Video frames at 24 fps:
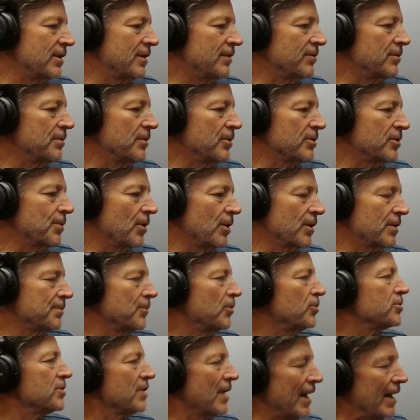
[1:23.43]
for the most part,
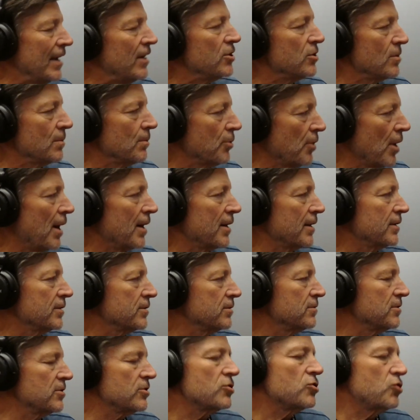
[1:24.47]
most of the Asian products are
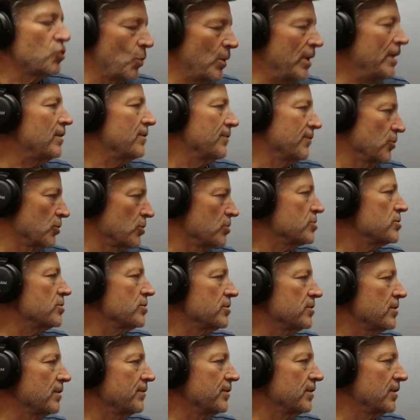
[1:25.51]
just tweaked versions
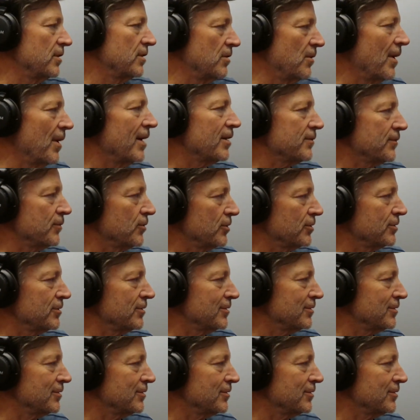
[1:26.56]
of the U.S. version.